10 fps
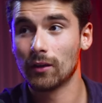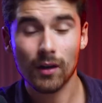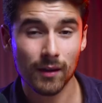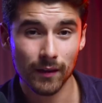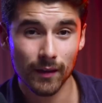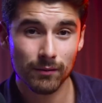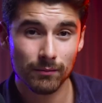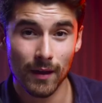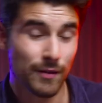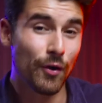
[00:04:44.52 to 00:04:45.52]
Now, luckily,
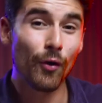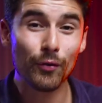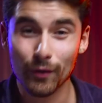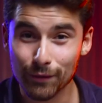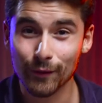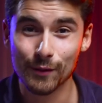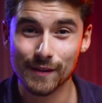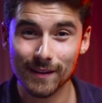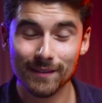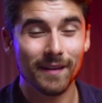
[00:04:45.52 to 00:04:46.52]
as the owner of
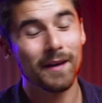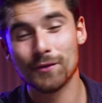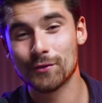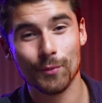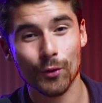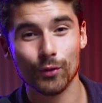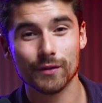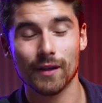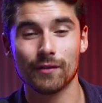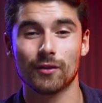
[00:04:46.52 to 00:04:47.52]
Flowzy, I can do some cool stuff.